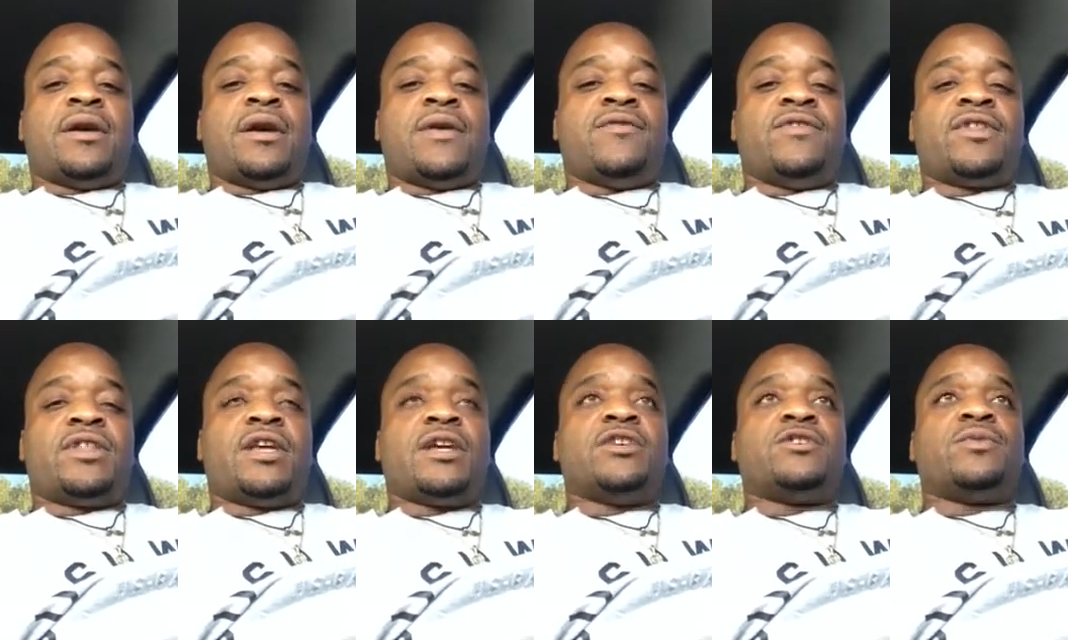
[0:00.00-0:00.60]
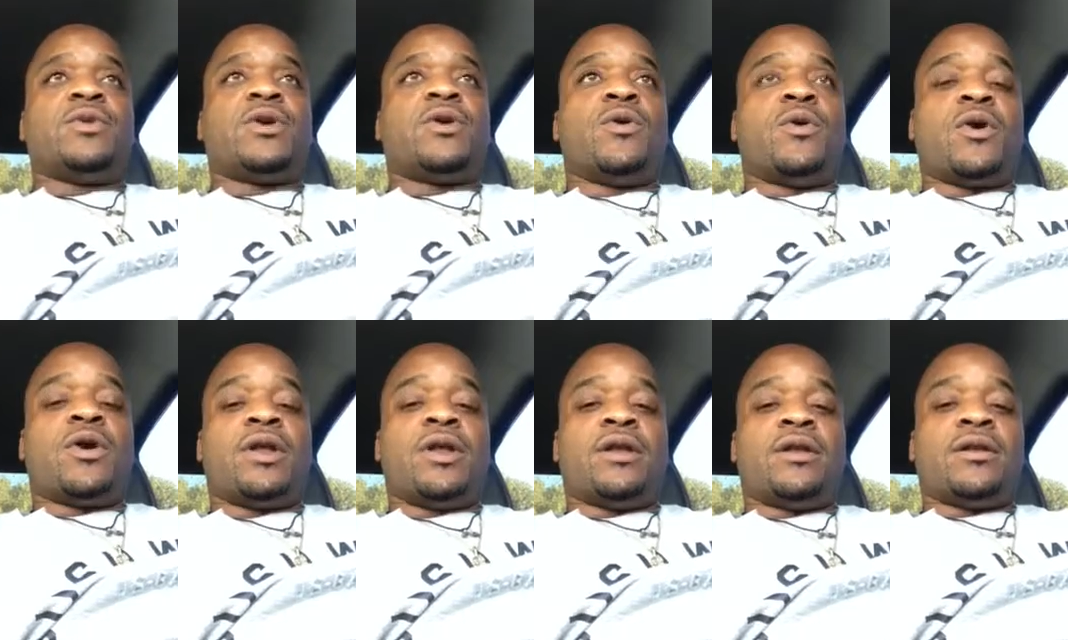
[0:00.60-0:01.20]
Everything is
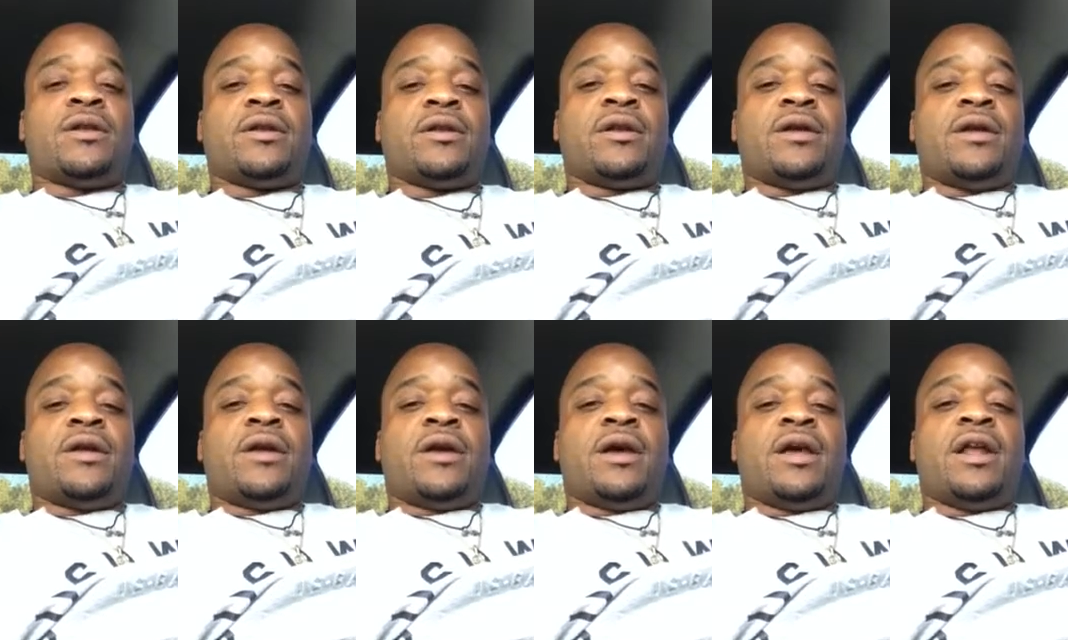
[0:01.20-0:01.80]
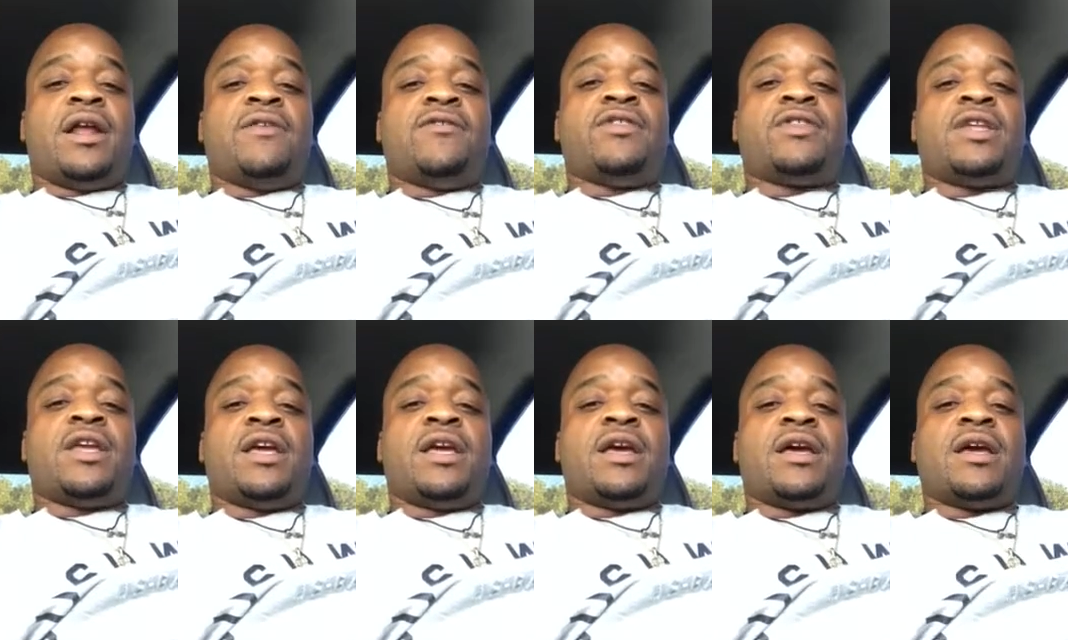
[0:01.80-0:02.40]
recorded, and
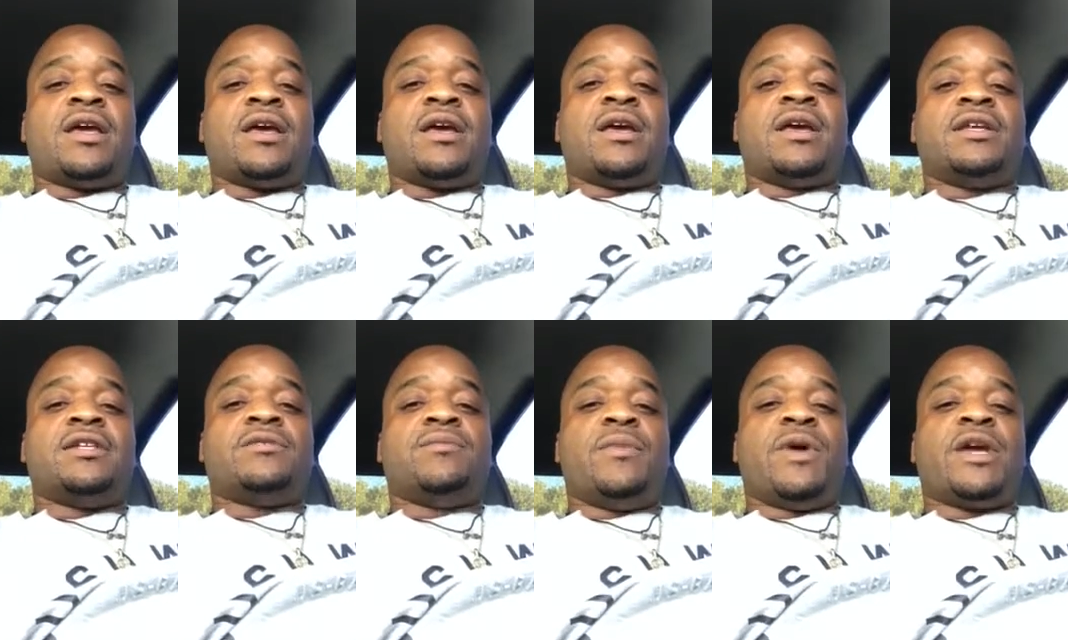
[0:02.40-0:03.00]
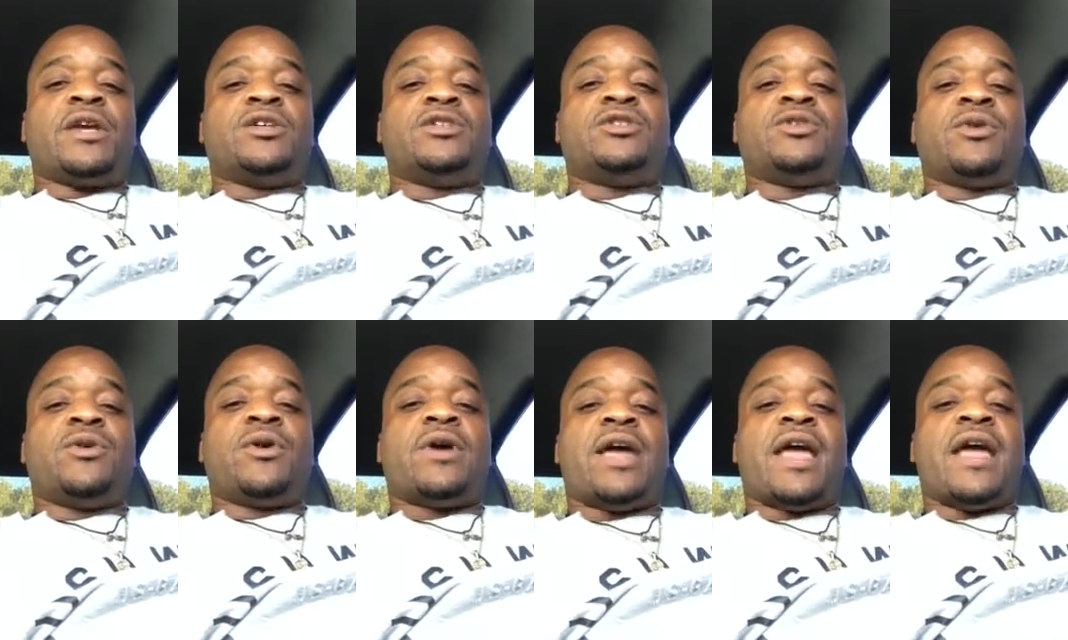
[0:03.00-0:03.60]
everything is making
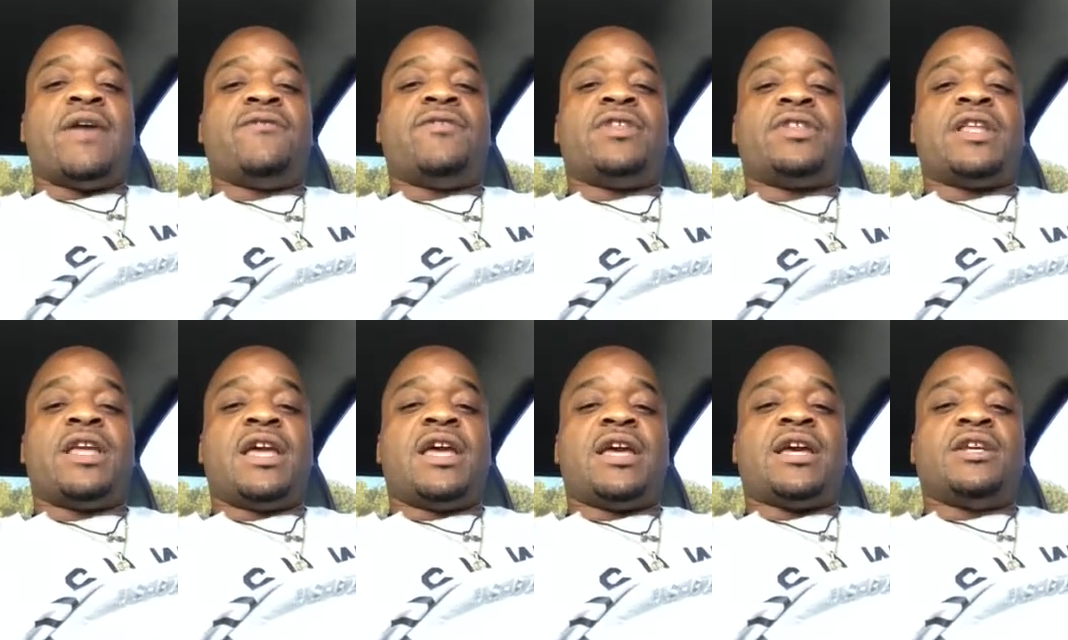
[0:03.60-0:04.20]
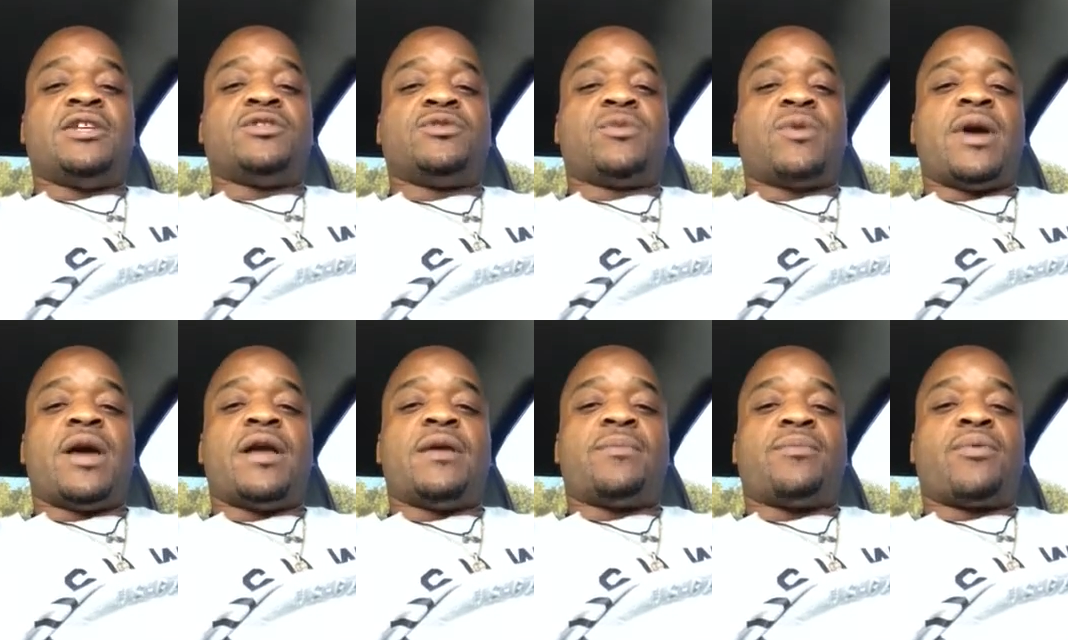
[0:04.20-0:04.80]
sure everything is
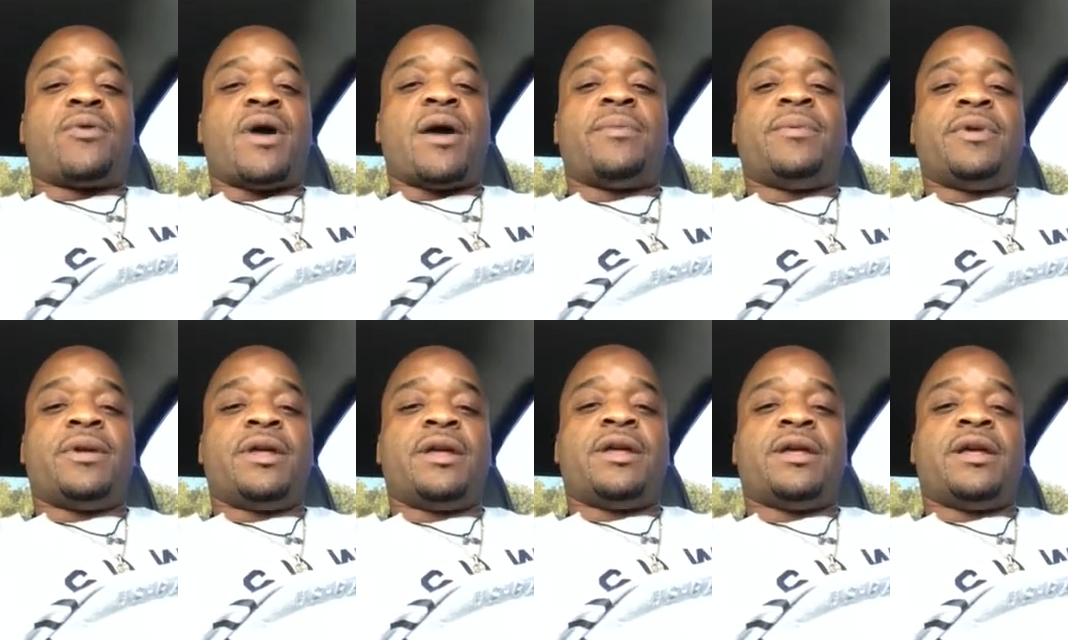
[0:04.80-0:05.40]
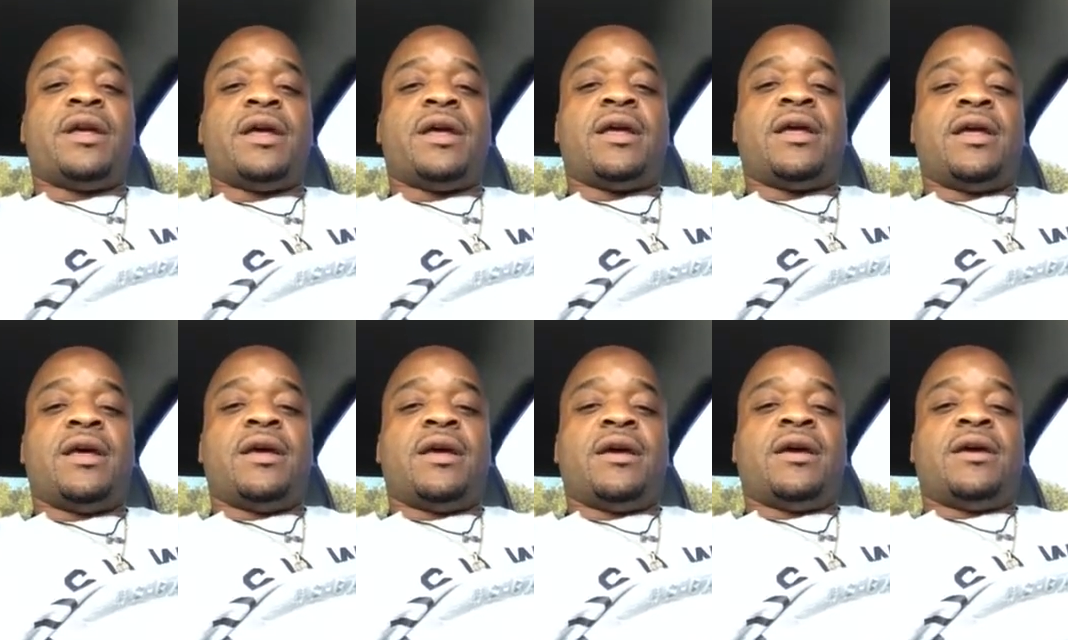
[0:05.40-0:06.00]
ran properly
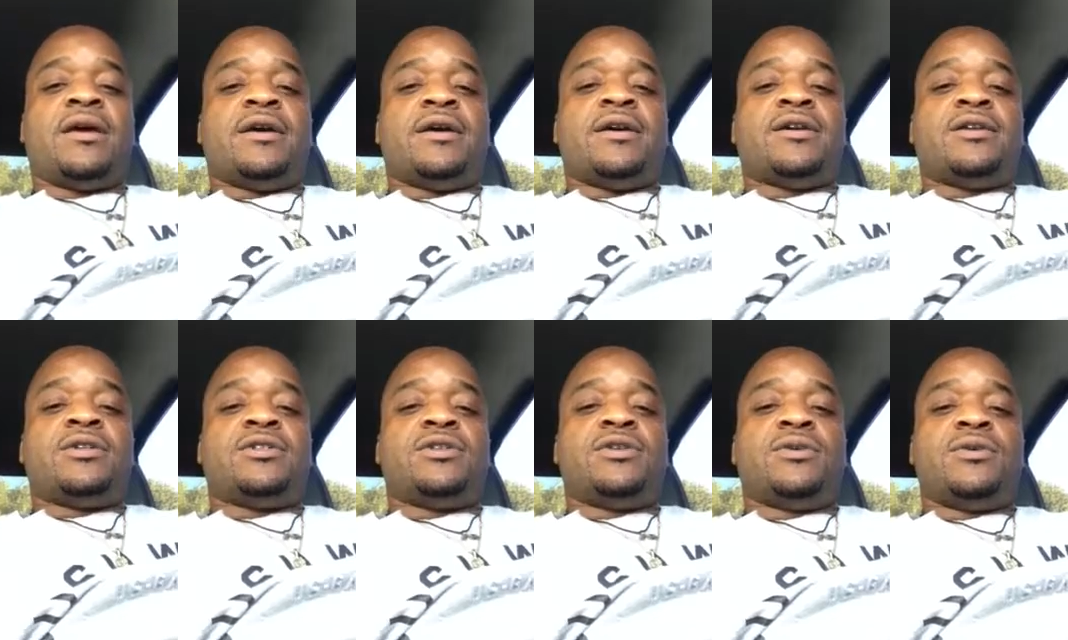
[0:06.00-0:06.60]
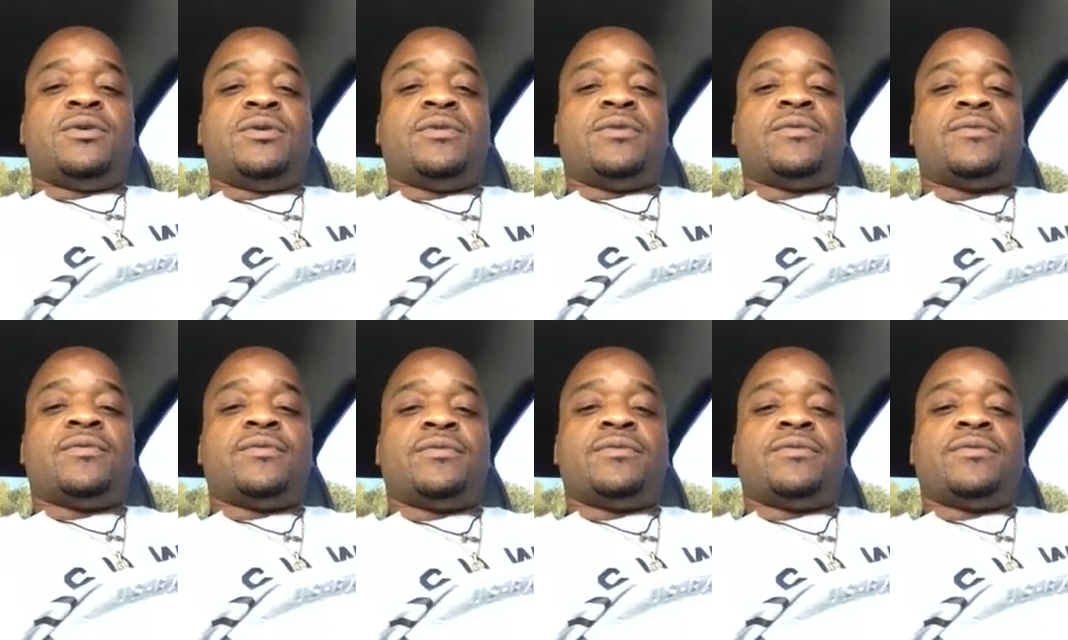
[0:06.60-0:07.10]
to